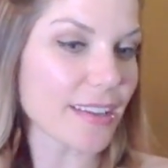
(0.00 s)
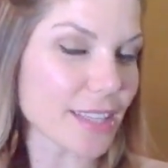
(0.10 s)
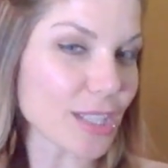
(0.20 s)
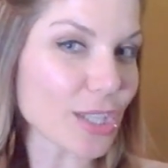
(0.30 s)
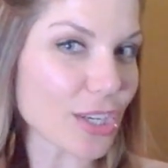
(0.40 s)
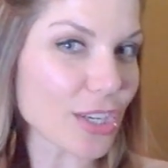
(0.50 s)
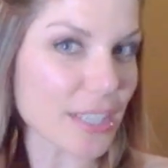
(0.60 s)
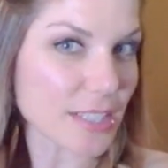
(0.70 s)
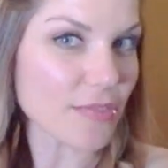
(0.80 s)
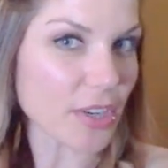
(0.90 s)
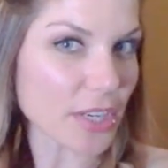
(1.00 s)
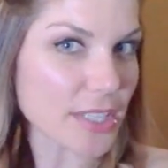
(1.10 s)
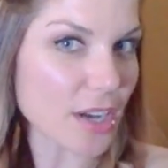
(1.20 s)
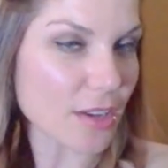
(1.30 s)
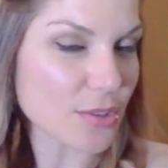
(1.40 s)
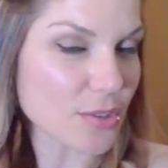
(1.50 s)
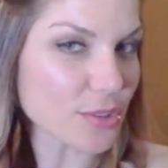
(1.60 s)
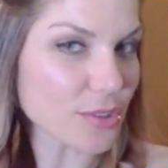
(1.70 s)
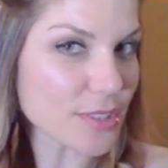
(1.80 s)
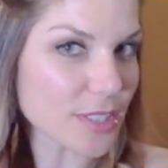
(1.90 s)
the look is very
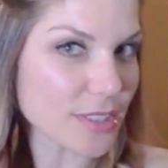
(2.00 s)
tousled,